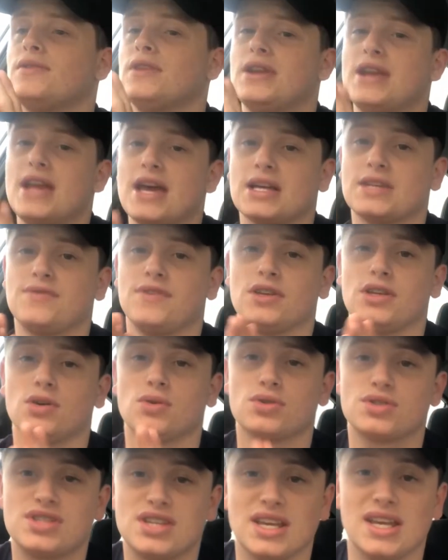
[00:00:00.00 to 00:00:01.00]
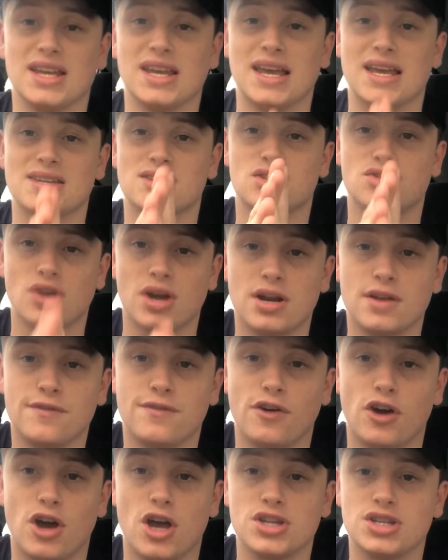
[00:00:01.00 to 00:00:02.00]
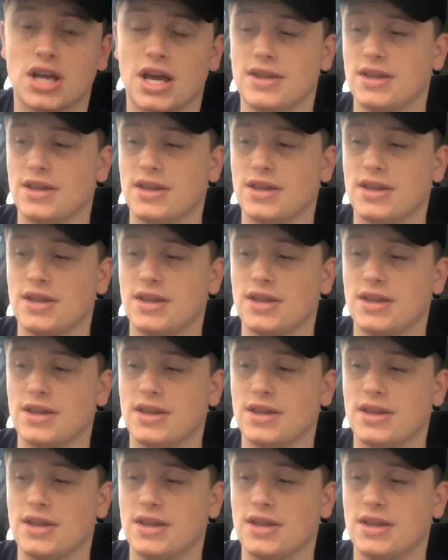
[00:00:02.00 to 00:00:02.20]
the next thing you'll see is the training footage,